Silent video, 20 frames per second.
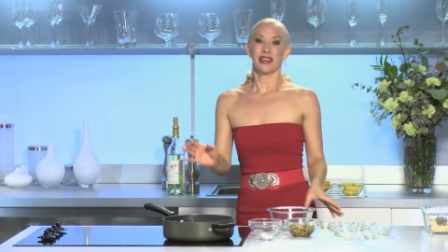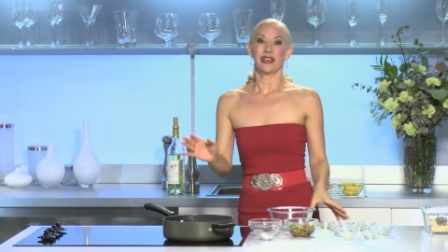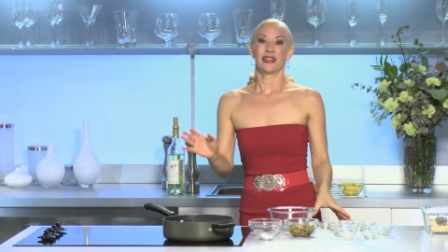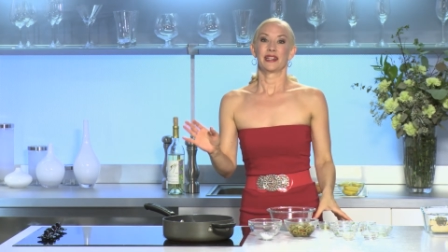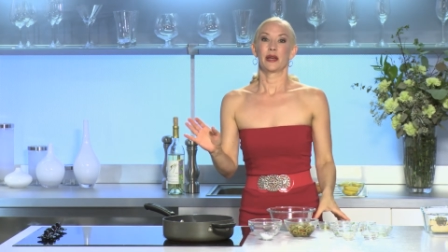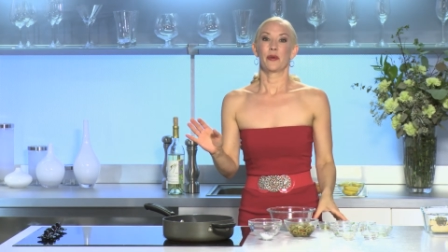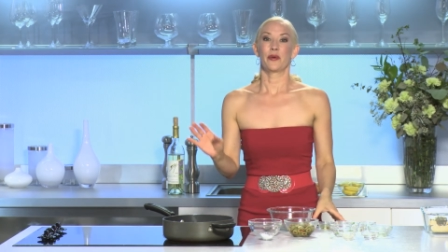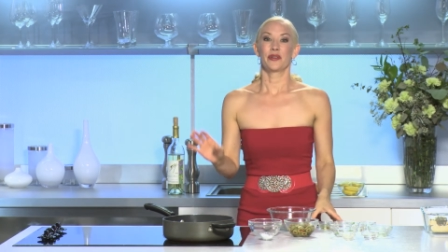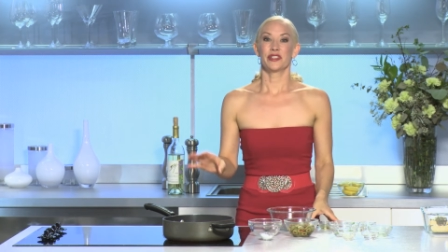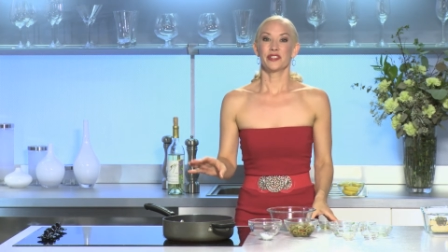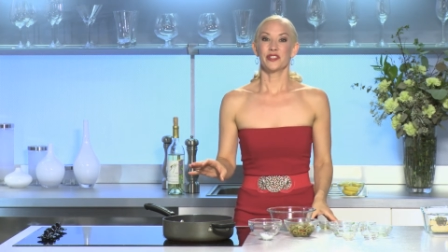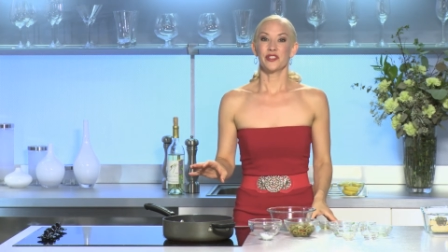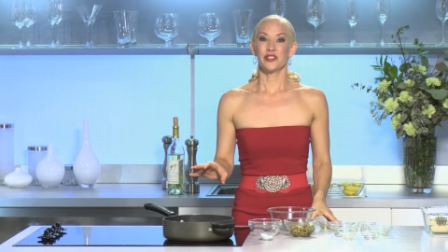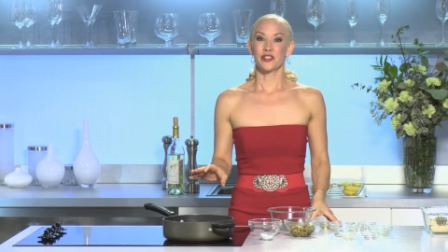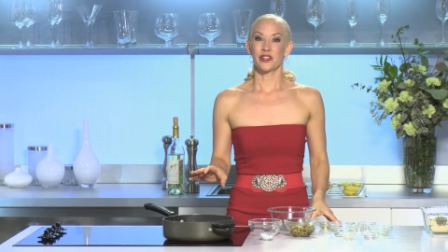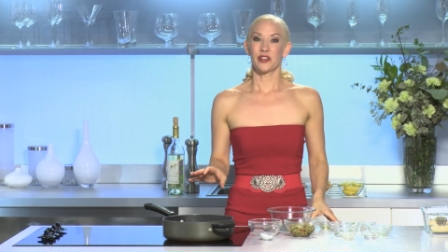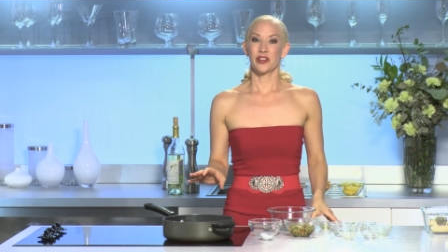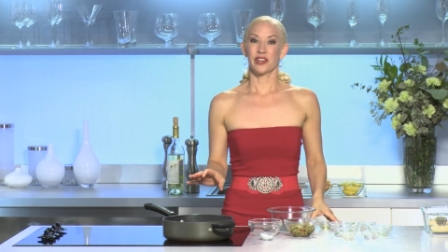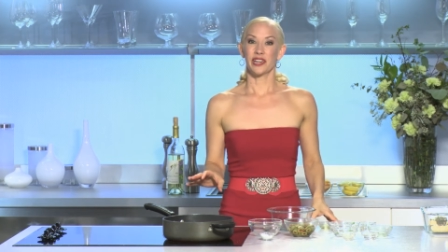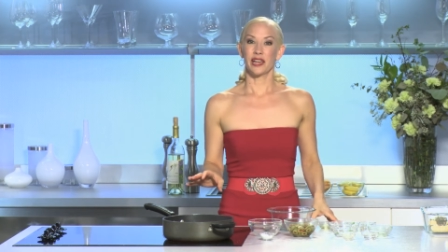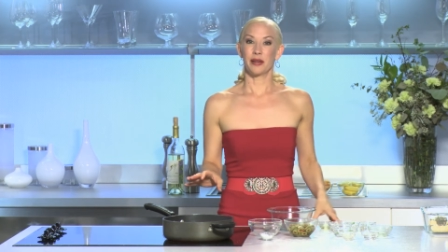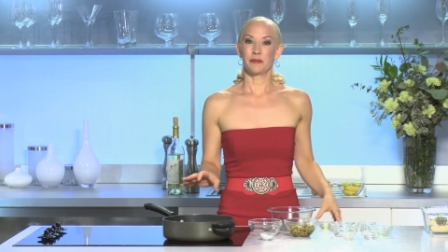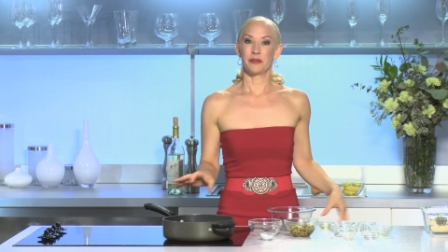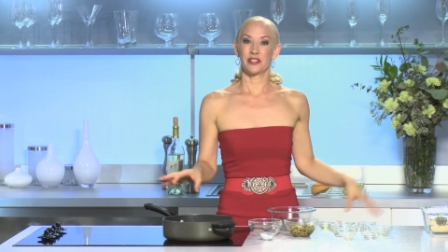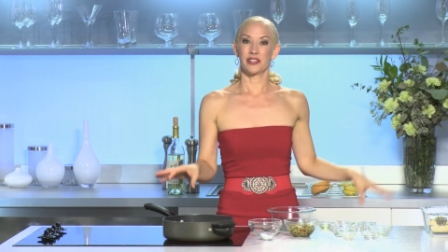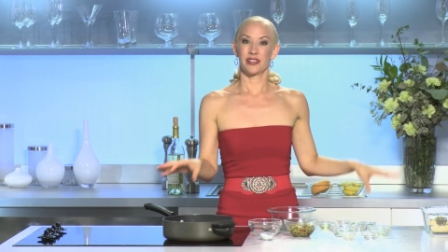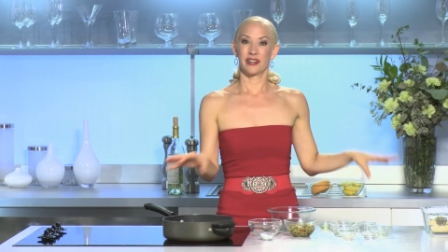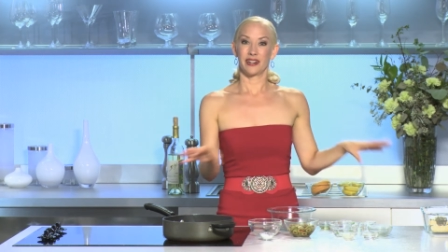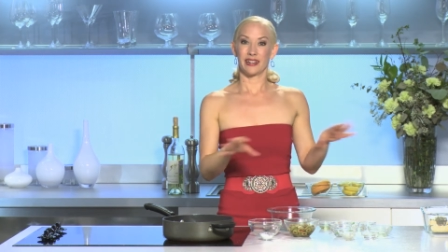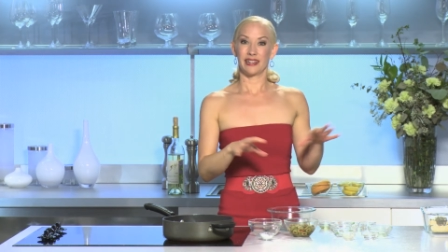Now while this is cooking, I'm
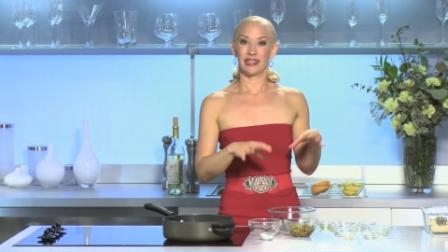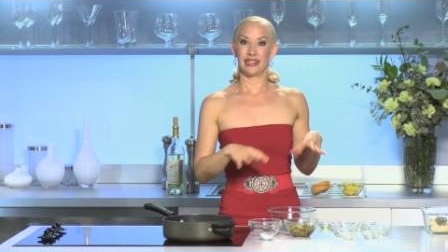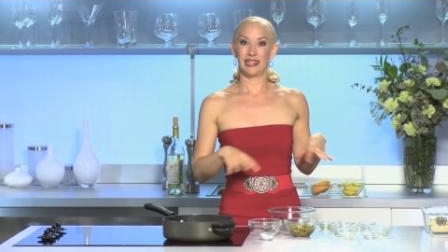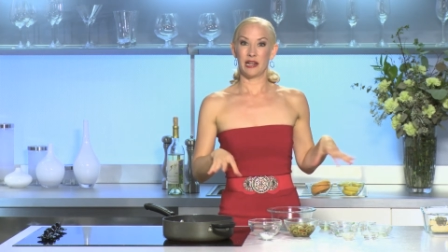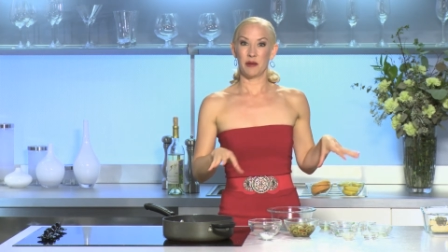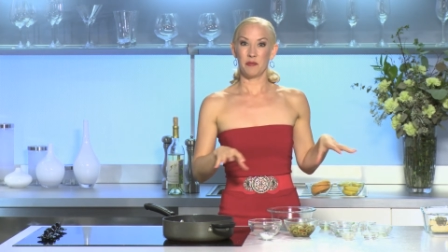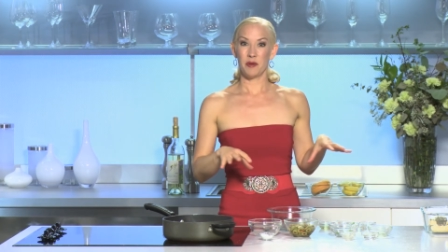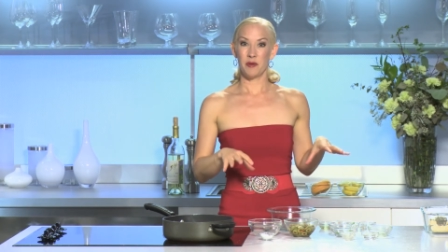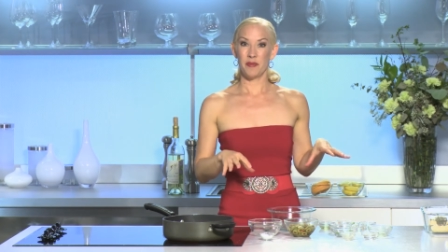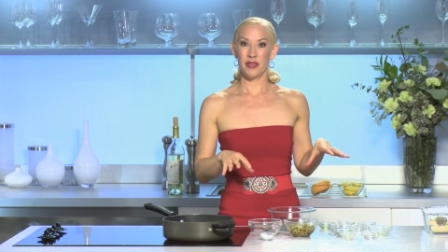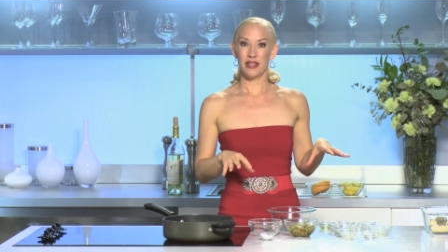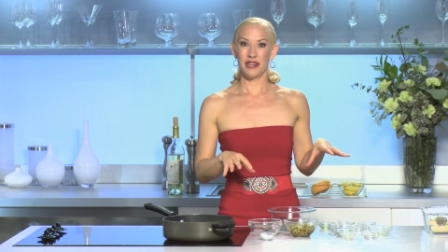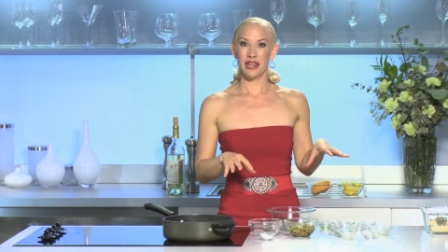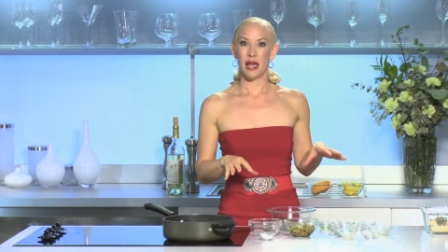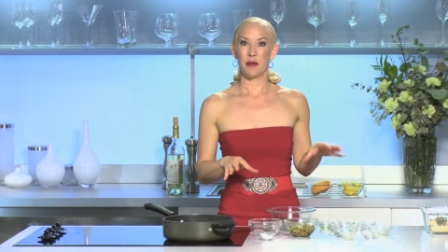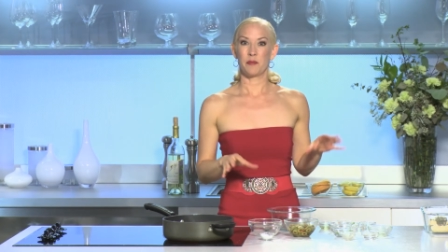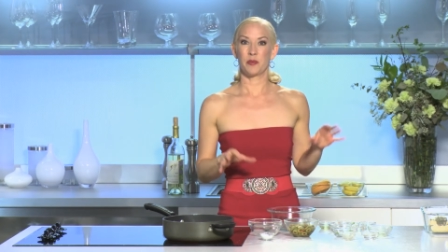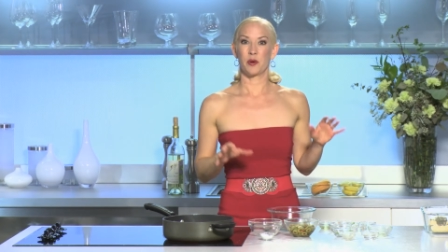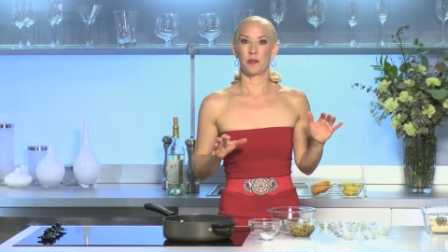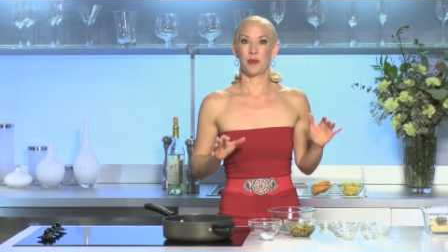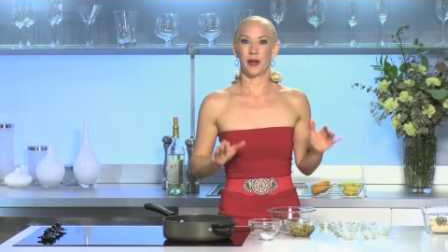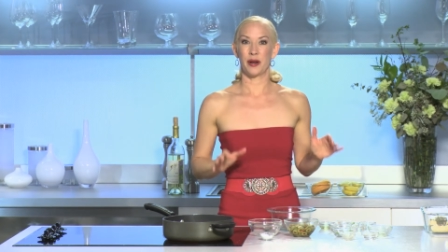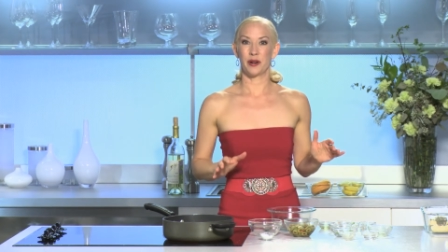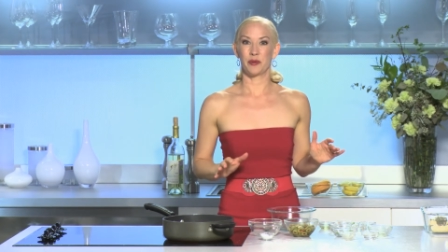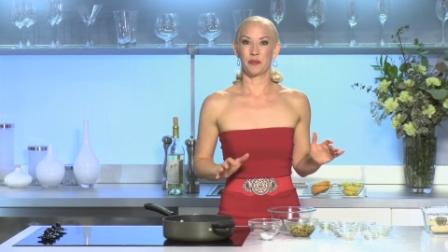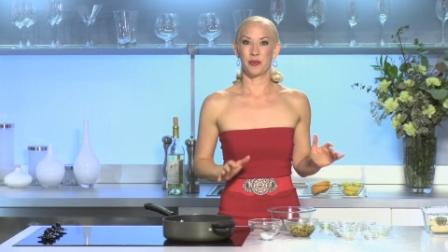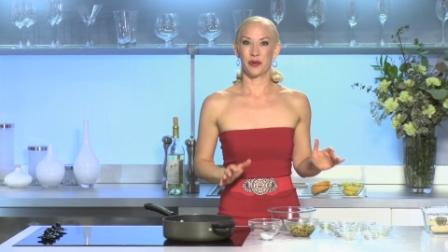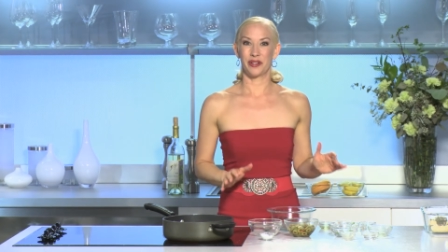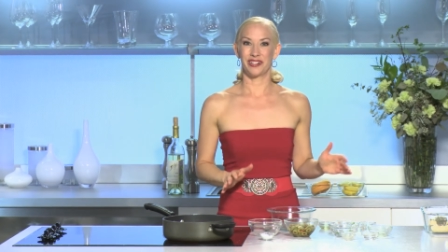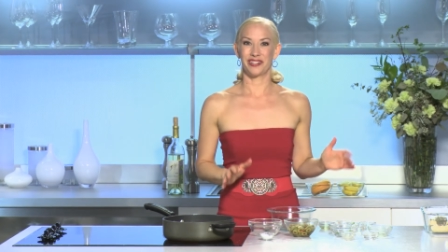just gonna clean up a bit and prepare to
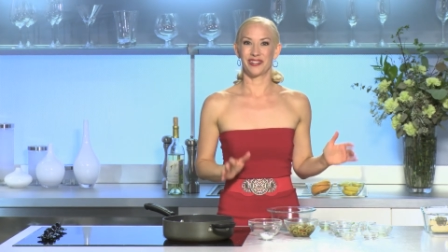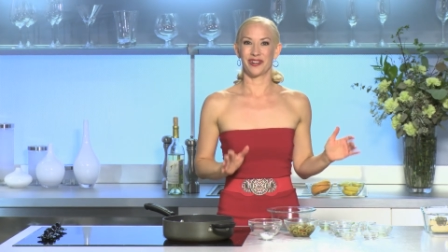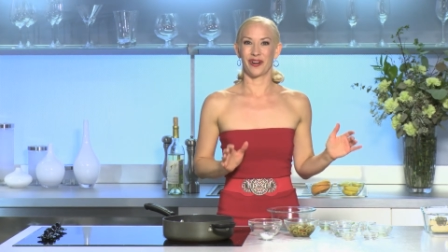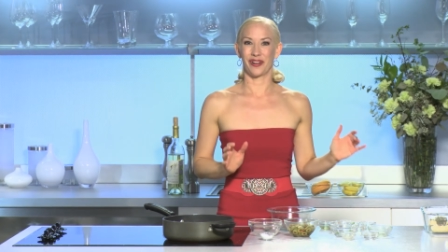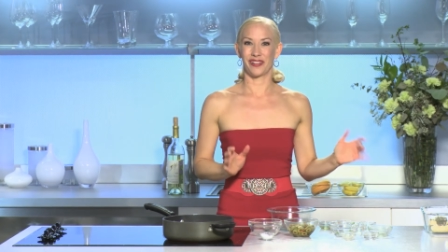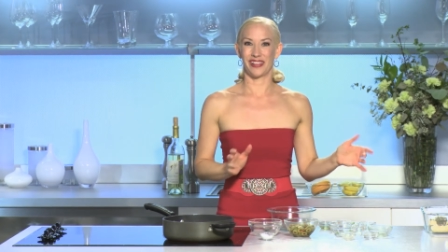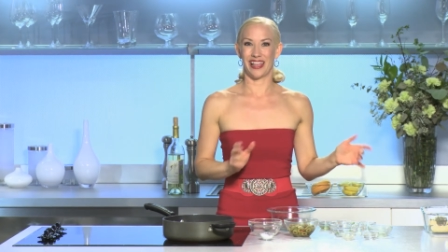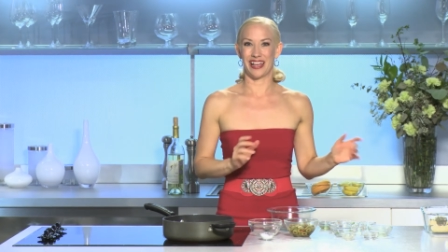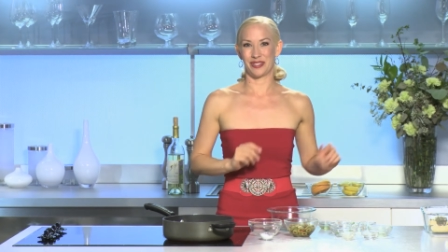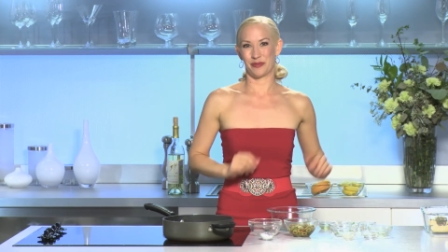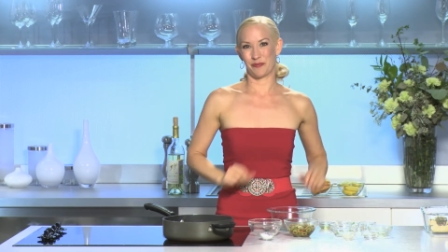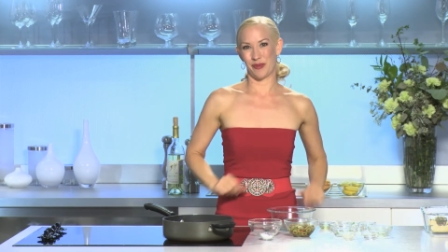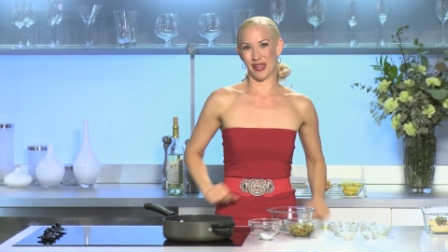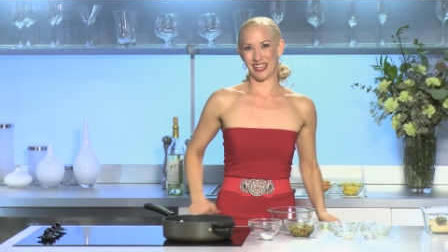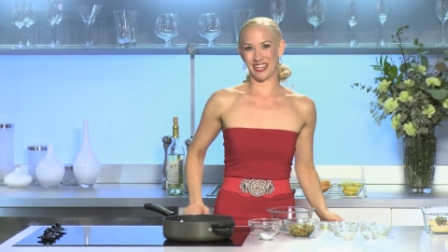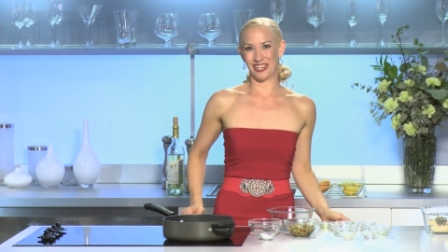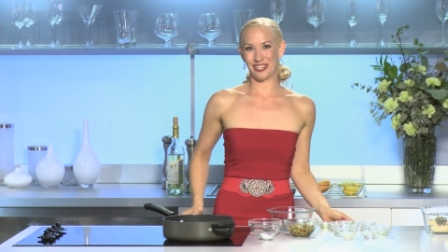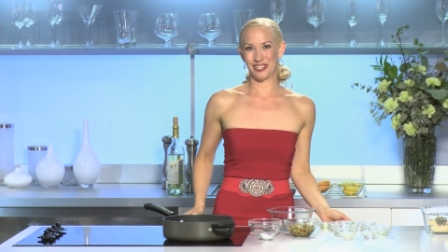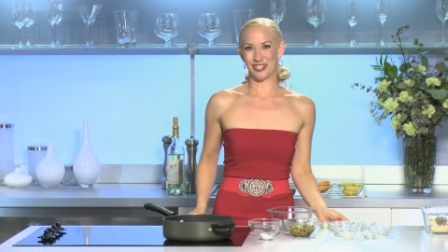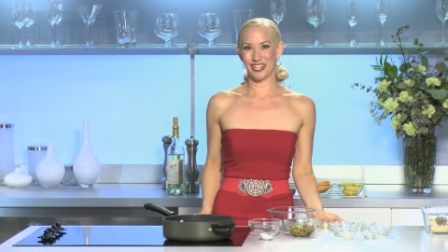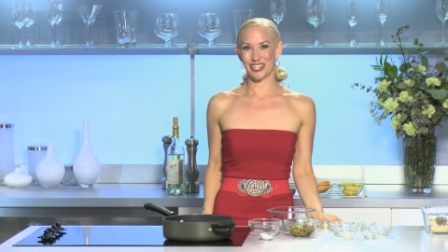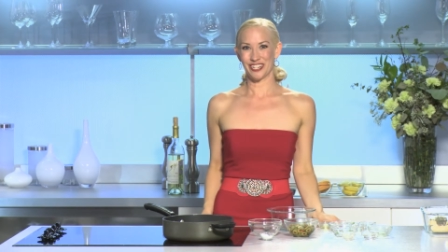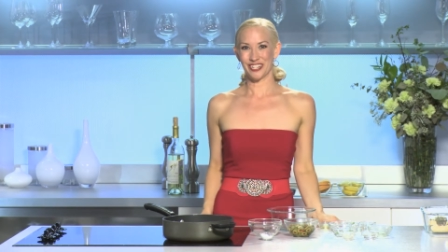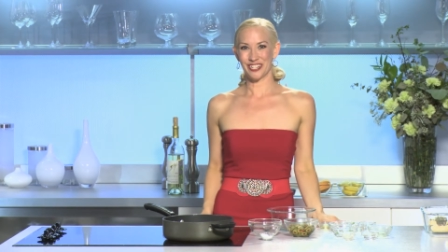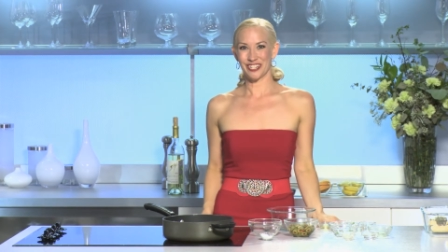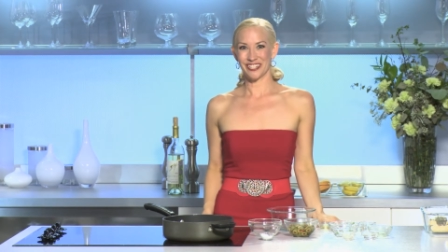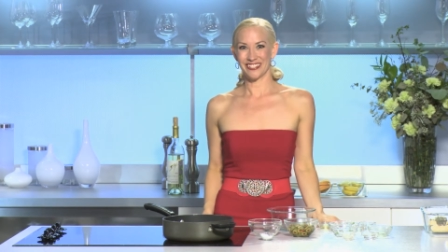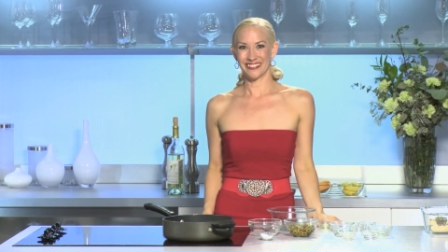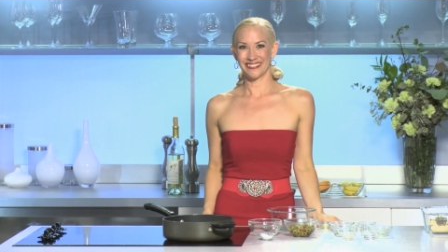put it in our glass baking dish.